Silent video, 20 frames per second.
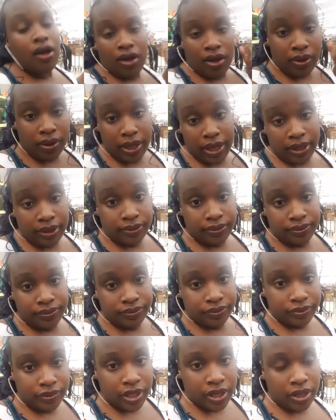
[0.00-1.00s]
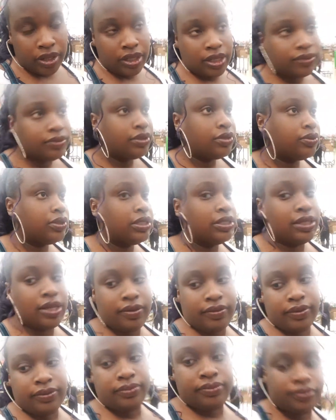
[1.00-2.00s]
Okay, Erica Davis,
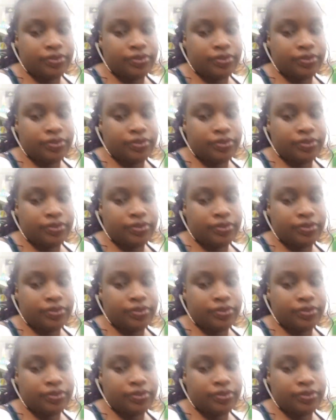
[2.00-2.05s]
27.